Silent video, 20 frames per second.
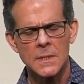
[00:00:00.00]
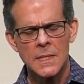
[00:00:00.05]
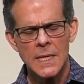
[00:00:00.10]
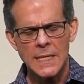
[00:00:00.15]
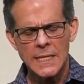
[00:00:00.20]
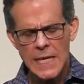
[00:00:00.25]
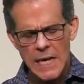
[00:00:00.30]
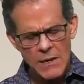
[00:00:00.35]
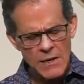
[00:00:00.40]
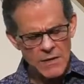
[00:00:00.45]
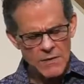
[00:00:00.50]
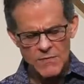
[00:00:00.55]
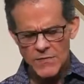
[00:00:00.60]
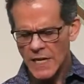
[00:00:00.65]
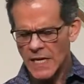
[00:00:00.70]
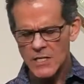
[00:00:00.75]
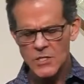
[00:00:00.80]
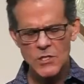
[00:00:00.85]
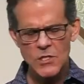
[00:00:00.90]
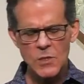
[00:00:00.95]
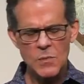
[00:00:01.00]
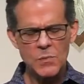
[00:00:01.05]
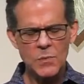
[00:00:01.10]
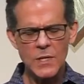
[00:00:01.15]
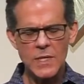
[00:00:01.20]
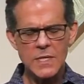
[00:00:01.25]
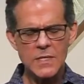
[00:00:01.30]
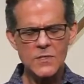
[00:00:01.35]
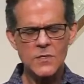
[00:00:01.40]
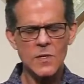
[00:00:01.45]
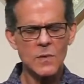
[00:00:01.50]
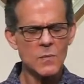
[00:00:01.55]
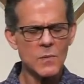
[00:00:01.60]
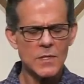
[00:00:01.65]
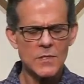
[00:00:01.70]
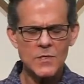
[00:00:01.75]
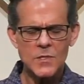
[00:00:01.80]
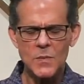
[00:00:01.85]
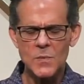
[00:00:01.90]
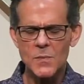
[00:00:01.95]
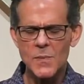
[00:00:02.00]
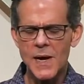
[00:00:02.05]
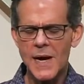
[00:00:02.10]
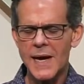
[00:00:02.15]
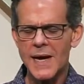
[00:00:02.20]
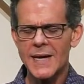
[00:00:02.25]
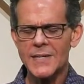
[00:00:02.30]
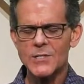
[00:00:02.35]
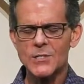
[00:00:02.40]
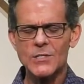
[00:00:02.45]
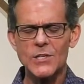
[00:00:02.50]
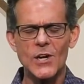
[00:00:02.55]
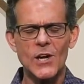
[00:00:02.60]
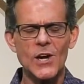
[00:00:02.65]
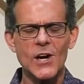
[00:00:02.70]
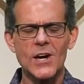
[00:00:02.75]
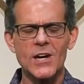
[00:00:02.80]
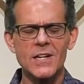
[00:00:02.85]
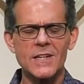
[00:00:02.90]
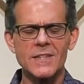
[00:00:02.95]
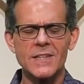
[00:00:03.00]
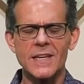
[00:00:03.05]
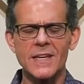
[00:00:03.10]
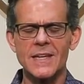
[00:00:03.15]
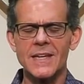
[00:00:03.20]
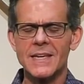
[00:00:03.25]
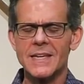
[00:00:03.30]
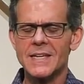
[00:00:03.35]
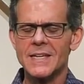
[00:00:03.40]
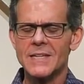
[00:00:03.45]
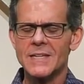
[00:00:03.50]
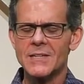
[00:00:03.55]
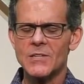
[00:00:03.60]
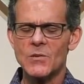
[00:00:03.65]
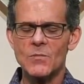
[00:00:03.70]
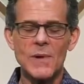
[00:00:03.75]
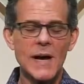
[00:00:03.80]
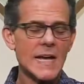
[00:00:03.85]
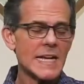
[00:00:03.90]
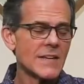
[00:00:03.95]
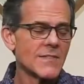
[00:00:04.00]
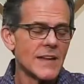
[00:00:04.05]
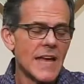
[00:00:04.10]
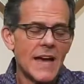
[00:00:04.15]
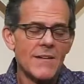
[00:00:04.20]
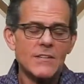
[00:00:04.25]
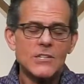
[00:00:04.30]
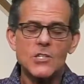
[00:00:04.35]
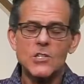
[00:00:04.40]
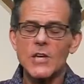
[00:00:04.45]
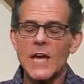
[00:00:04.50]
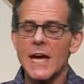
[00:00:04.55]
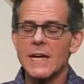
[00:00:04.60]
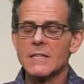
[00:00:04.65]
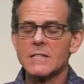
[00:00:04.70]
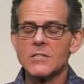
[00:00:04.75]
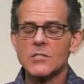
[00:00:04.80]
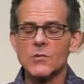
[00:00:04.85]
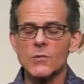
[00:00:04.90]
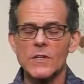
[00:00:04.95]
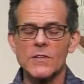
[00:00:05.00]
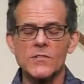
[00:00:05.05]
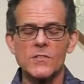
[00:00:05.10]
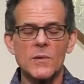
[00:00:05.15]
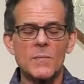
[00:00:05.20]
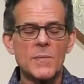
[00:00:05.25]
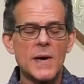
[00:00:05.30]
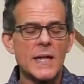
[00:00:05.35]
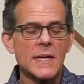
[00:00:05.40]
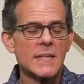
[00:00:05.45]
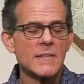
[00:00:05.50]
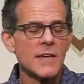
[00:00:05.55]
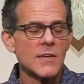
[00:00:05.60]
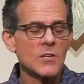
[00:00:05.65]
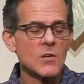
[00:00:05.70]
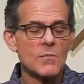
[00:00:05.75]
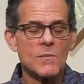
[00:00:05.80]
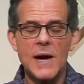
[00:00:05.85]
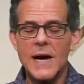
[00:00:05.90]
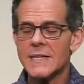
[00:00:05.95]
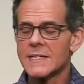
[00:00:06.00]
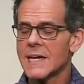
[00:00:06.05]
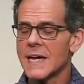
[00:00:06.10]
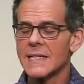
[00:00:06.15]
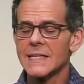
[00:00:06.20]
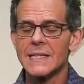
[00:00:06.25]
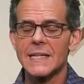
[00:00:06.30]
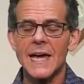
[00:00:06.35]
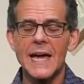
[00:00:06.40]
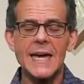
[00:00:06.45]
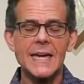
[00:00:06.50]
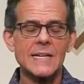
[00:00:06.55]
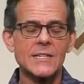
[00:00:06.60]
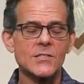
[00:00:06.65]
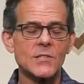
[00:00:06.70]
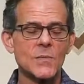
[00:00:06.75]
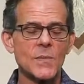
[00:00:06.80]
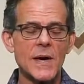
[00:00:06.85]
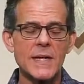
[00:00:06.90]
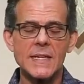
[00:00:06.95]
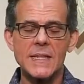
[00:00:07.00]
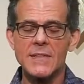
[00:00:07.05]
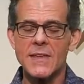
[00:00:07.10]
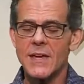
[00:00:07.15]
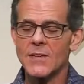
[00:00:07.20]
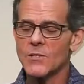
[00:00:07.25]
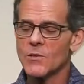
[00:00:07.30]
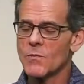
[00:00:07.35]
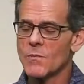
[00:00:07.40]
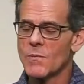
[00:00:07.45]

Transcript: And now I invite you to bring someone to mind or to heart that you might even have a challenge with, somebody that you might not like, somebody that you